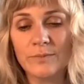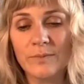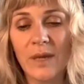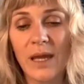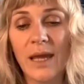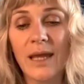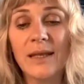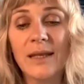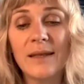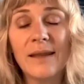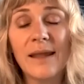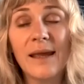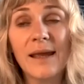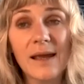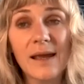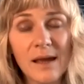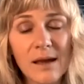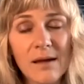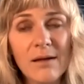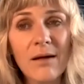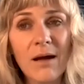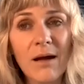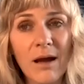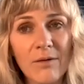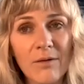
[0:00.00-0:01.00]
and they
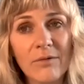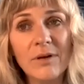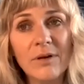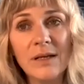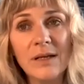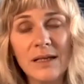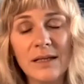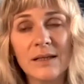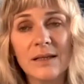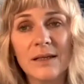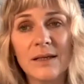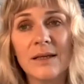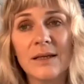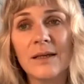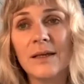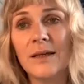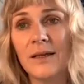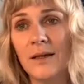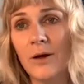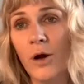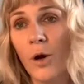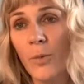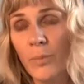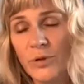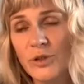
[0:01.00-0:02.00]
are ironically
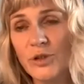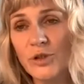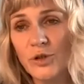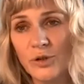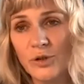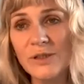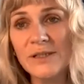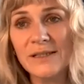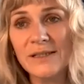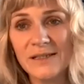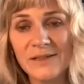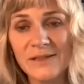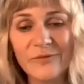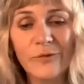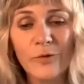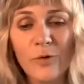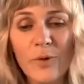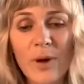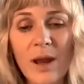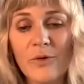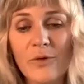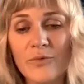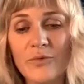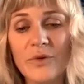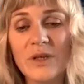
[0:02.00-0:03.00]
opportunities for
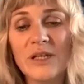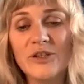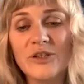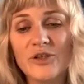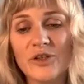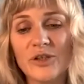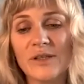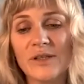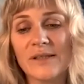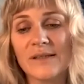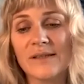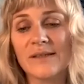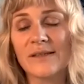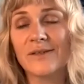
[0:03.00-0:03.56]
our regions